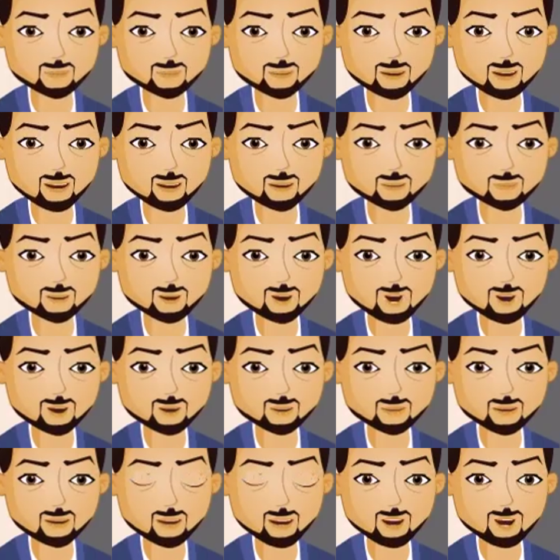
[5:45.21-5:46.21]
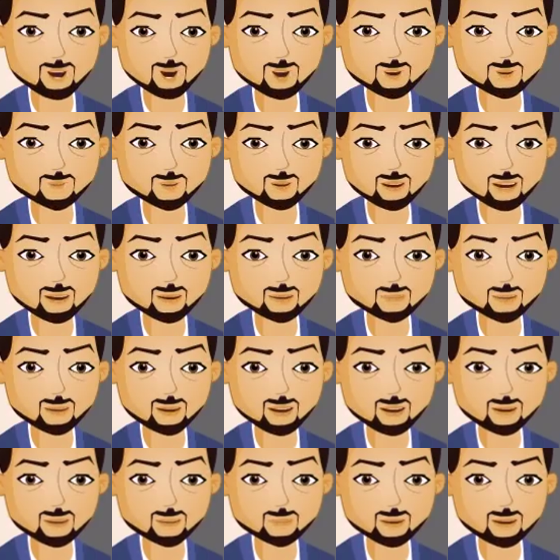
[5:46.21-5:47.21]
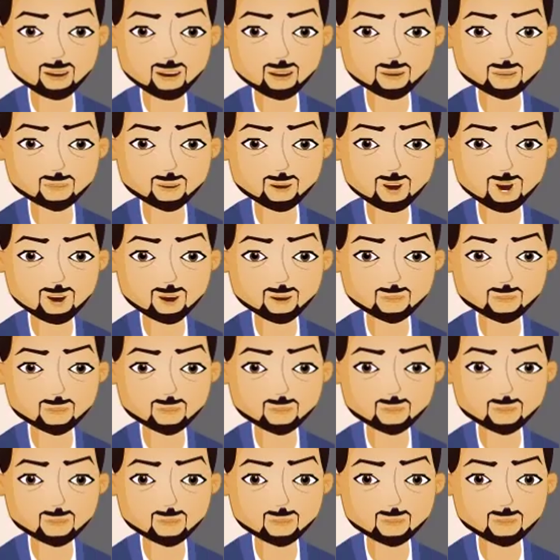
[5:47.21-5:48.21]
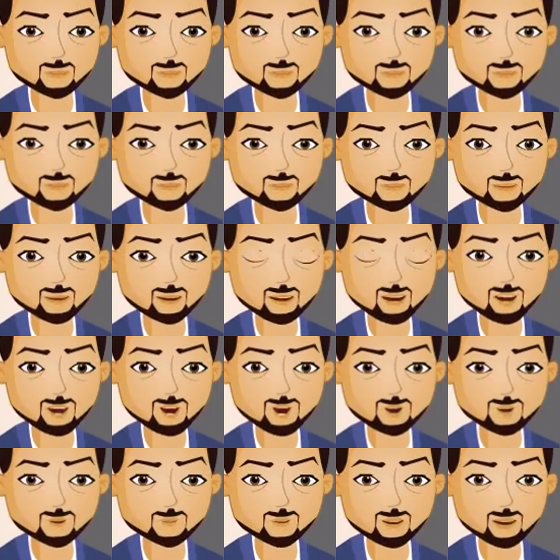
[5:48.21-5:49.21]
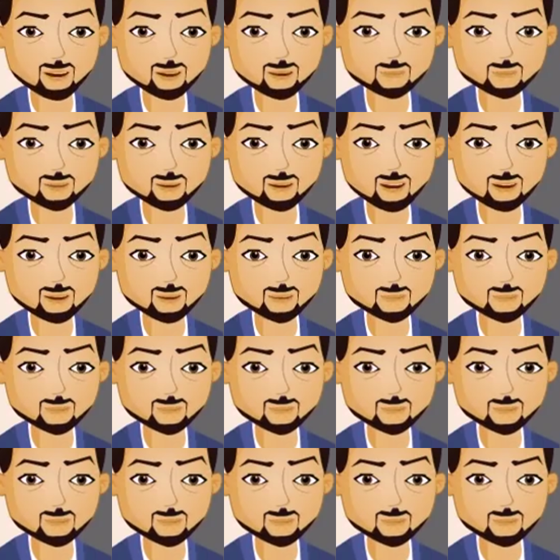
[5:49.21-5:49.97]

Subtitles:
and this new digit is equal to less than the new dividend.